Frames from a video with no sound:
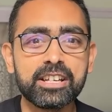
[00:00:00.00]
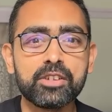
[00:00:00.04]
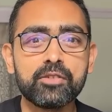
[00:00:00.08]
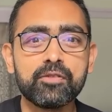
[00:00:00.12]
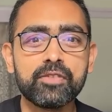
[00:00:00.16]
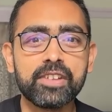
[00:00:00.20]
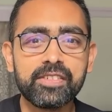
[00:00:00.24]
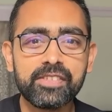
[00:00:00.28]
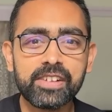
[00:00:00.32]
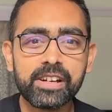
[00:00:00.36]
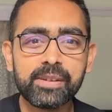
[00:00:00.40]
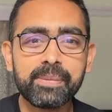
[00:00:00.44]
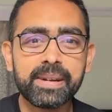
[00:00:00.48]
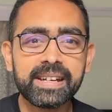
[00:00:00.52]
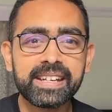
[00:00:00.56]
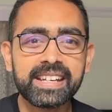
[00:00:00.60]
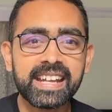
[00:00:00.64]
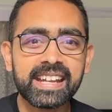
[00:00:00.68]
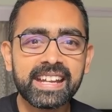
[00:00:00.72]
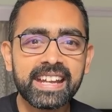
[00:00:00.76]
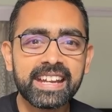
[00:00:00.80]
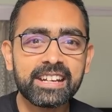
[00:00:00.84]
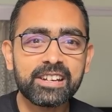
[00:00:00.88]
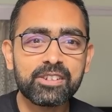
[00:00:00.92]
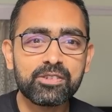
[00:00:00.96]
We will be
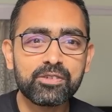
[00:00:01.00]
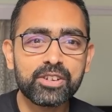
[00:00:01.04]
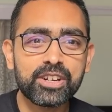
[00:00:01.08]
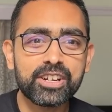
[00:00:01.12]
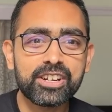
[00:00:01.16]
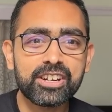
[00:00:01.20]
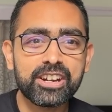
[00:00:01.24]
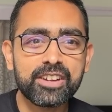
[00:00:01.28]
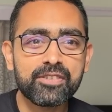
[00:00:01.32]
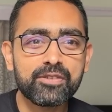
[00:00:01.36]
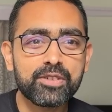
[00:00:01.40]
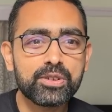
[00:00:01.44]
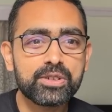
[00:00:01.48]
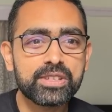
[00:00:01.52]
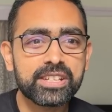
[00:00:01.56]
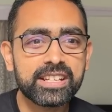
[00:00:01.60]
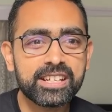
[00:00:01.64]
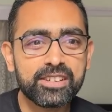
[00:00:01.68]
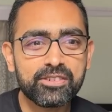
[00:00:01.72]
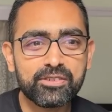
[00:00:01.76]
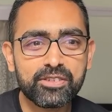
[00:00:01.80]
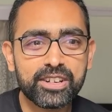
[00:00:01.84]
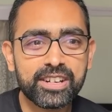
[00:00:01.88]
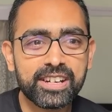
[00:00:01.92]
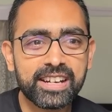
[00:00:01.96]
taking different reviews at
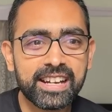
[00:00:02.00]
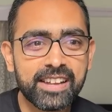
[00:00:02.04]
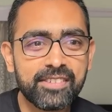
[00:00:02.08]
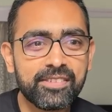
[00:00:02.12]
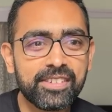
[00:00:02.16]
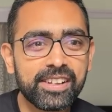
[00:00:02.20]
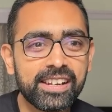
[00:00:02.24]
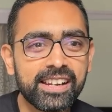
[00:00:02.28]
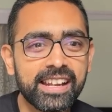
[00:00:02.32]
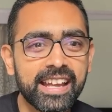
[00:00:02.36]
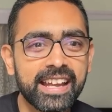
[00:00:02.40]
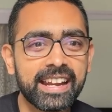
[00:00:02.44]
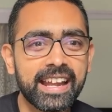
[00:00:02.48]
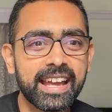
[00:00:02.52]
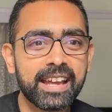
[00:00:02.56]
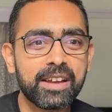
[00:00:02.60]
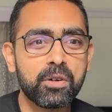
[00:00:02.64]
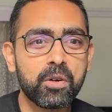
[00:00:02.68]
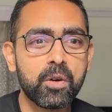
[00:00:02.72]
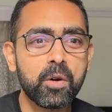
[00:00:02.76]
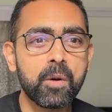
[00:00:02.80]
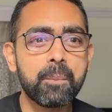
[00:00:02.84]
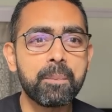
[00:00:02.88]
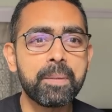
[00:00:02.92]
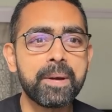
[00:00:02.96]
different level, and I
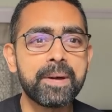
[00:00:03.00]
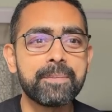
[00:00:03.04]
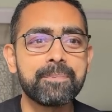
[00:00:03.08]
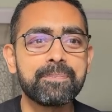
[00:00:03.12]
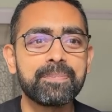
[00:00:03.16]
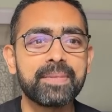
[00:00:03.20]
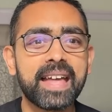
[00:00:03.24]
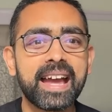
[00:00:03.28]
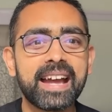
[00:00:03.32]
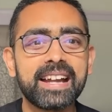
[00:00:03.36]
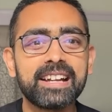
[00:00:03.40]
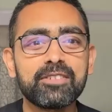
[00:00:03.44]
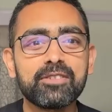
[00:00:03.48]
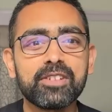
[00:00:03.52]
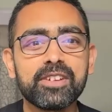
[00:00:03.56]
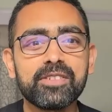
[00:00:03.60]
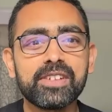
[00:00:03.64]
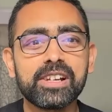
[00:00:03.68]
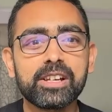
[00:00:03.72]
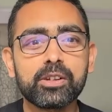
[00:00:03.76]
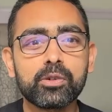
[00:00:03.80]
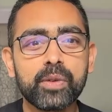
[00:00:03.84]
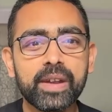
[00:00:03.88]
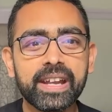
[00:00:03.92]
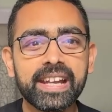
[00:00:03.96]
hope that we
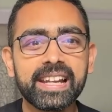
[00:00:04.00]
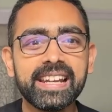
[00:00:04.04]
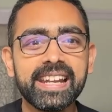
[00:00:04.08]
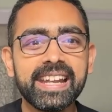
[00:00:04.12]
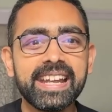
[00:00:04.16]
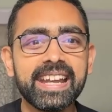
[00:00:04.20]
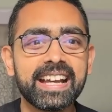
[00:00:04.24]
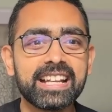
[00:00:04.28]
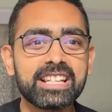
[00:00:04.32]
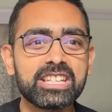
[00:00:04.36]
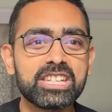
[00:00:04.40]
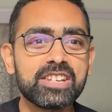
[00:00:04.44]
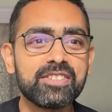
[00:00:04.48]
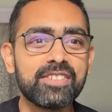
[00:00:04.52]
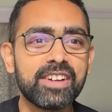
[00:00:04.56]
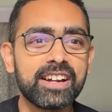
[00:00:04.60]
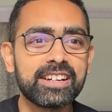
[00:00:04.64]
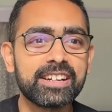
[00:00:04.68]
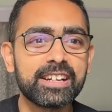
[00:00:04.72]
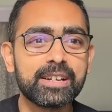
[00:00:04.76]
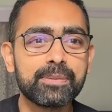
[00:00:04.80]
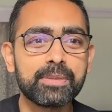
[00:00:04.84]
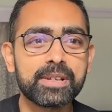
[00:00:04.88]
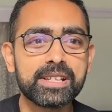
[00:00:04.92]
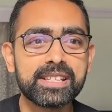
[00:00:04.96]
will quickly achieve
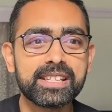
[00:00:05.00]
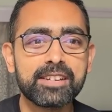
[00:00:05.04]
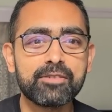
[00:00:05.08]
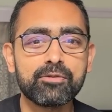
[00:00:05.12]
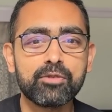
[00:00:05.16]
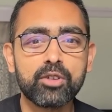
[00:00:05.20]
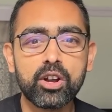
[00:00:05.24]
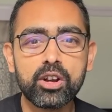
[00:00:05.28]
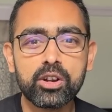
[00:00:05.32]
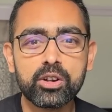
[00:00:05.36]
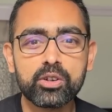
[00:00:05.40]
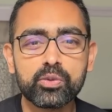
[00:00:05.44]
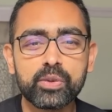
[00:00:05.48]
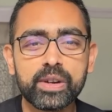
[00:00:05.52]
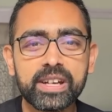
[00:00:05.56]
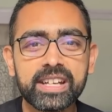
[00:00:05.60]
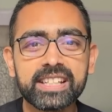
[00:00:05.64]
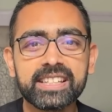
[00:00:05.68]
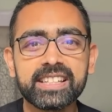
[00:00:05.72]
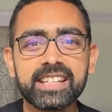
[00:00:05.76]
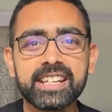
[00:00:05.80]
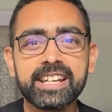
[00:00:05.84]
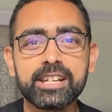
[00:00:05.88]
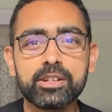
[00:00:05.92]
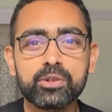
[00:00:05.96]
100% for
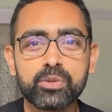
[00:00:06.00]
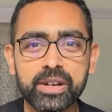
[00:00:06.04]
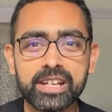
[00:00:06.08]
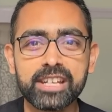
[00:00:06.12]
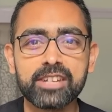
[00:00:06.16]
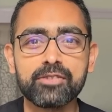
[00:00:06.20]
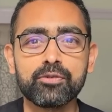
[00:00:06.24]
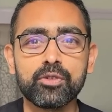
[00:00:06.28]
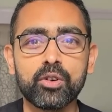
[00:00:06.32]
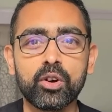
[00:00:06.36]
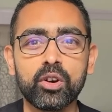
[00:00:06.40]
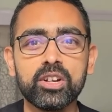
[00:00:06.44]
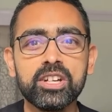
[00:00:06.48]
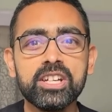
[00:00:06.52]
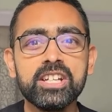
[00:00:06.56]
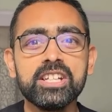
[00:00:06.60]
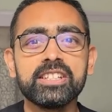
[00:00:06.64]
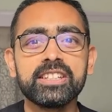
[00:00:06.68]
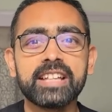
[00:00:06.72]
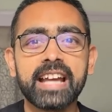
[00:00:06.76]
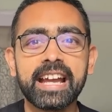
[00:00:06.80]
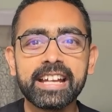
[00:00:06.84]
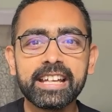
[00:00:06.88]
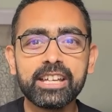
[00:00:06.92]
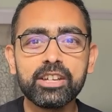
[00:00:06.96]
23-24.
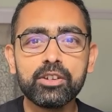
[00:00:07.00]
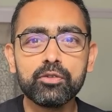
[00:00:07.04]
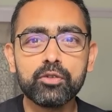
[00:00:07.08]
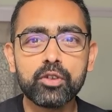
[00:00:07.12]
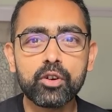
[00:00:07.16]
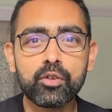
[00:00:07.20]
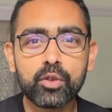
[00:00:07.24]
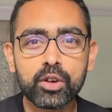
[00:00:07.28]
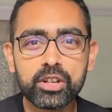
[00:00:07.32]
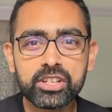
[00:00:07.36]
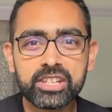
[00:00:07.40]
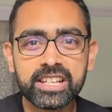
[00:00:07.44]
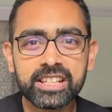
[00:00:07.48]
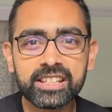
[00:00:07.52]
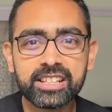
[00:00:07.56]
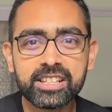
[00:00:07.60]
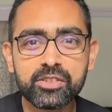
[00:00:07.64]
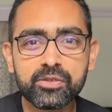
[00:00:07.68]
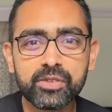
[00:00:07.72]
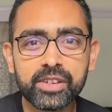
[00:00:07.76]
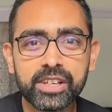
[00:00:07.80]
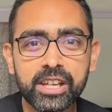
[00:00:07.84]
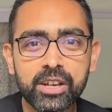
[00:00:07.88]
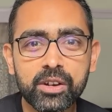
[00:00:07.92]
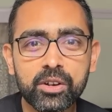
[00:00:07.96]
Thank you for watching
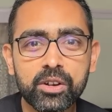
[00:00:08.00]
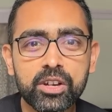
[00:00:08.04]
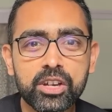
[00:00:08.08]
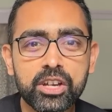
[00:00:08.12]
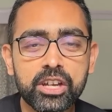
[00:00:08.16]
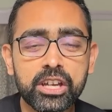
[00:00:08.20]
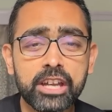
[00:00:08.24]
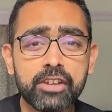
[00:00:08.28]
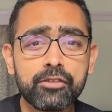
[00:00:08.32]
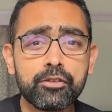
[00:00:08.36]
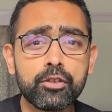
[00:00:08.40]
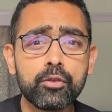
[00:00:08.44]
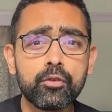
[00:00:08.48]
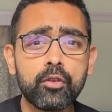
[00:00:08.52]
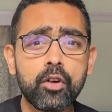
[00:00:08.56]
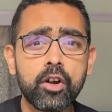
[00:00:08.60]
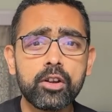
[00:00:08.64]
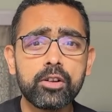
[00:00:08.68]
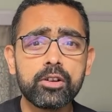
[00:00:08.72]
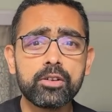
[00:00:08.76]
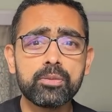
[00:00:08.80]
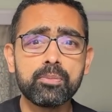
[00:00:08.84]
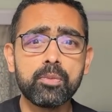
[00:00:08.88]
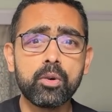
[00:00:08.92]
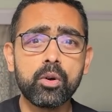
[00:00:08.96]
this video. If you
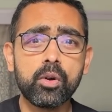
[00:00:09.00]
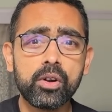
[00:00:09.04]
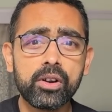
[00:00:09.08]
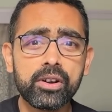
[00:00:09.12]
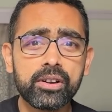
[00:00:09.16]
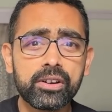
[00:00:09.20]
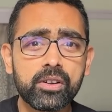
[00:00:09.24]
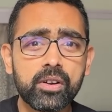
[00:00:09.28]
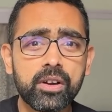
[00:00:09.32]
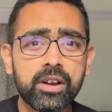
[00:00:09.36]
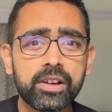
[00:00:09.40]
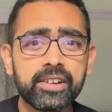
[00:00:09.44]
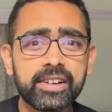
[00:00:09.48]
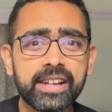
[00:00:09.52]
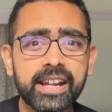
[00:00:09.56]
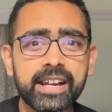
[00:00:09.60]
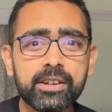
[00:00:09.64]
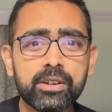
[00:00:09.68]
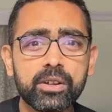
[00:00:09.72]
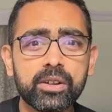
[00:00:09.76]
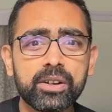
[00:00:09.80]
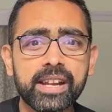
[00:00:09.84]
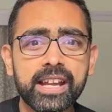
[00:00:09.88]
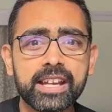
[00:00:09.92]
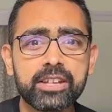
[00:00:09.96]
want more
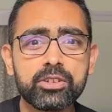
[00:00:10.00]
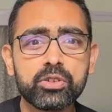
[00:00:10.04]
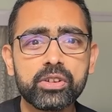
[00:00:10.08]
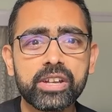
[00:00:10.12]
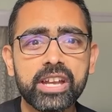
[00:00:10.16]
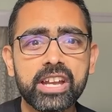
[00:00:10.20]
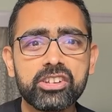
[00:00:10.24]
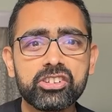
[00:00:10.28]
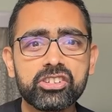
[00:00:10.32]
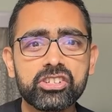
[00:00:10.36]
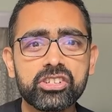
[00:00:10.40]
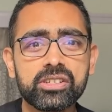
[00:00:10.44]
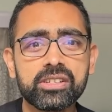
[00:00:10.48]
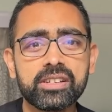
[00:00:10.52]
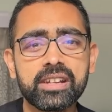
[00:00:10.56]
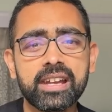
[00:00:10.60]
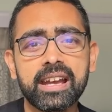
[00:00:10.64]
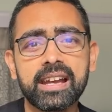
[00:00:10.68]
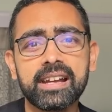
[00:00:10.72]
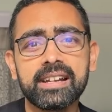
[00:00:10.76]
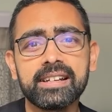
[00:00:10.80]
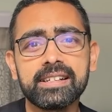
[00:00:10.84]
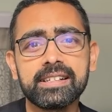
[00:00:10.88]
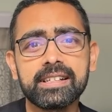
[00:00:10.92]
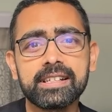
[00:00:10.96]
content on education,
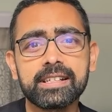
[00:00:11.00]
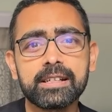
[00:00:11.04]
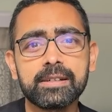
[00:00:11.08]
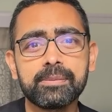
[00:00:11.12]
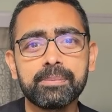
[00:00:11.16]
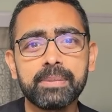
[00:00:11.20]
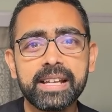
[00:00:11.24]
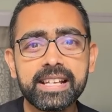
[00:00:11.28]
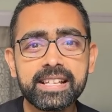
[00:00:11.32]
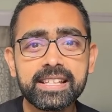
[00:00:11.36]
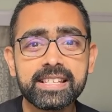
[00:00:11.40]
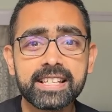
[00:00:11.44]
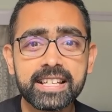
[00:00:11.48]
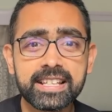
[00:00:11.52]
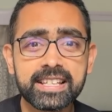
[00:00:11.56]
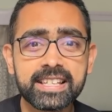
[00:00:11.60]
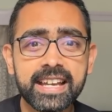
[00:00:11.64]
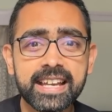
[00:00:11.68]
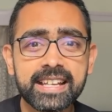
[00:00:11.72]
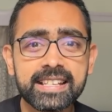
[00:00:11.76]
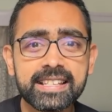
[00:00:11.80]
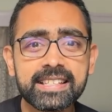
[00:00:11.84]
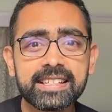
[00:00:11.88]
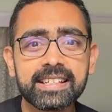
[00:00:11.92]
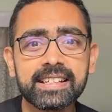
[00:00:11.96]
and please
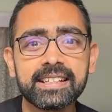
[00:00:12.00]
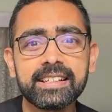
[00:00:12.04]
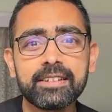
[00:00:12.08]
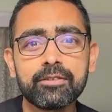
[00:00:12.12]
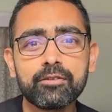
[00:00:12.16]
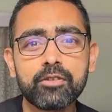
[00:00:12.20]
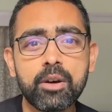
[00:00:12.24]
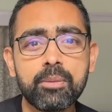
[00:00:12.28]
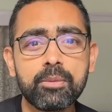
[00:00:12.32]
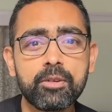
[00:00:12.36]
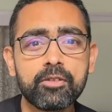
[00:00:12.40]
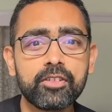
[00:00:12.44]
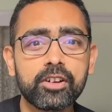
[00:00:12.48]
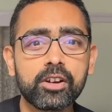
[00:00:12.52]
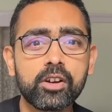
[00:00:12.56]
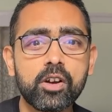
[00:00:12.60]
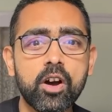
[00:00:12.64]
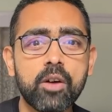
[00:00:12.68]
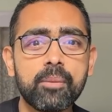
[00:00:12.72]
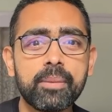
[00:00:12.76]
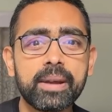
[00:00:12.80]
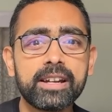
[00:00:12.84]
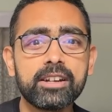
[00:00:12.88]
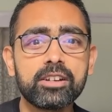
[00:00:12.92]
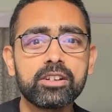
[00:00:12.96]
suggest in the form of a
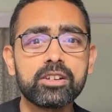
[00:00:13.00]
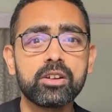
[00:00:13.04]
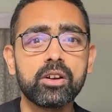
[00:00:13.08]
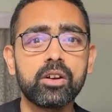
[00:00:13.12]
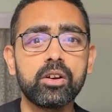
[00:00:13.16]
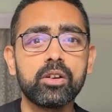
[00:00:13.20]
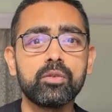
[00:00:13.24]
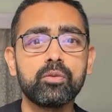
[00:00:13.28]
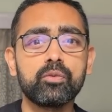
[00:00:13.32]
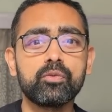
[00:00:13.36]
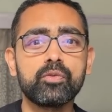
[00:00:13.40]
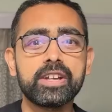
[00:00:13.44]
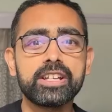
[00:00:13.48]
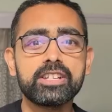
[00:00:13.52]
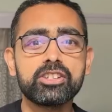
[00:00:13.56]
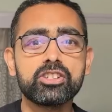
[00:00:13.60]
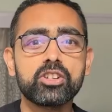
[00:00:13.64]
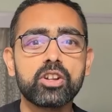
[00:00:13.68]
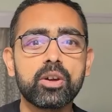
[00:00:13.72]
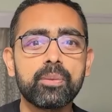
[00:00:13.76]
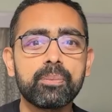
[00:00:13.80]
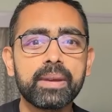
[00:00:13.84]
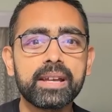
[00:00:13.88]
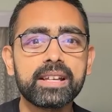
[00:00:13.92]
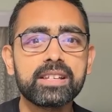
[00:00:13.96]
comment on
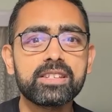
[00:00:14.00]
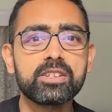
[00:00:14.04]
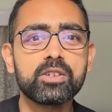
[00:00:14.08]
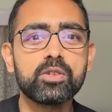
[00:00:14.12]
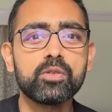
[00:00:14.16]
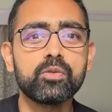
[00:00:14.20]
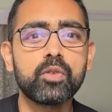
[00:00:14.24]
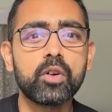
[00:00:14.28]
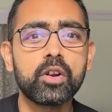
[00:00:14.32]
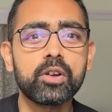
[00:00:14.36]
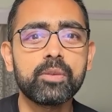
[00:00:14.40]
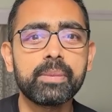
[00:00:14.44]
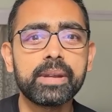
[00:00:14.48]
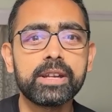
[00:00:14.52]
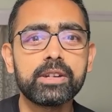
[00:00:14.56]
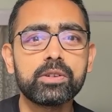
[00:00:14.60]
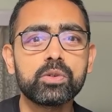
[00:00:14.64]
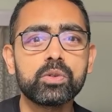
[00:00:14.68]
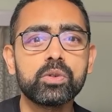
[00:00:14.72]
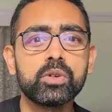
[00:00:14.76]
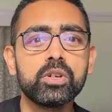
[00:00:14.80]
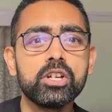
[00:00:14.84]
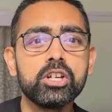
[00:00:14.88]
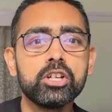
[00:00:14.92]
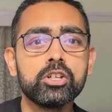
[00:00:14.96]
which topics you want me
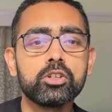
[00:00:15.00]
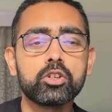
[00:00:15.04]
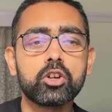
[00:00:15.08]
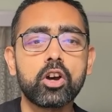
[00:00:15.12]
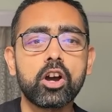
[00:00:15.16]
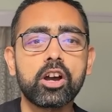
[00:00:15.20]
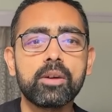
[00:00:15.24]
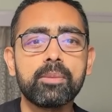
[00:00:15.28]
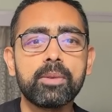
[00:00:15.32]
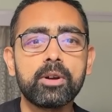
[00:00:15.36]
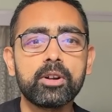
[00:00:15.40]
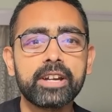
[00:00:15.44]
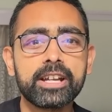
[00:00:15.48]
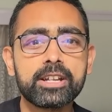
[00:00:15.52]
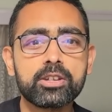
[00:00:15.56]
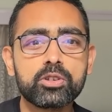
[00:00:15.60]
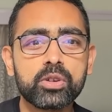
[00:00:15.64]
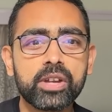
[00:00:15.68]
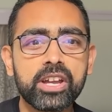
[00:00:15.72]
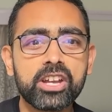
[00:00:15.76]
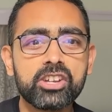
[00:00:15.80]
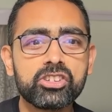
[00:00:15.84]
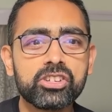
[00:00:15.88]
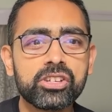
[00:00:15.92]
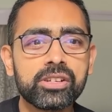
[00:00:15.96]
to talk about
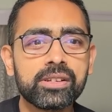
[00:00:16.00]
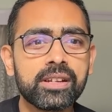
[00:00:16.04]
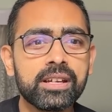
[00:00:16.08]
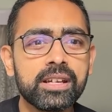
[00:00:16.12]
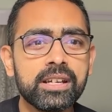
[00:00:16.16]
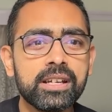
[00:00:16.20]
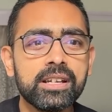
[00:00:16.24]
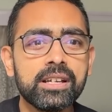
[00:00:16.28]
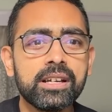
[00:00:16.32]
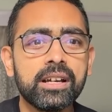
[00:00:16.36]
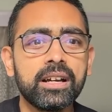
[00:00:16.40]
education.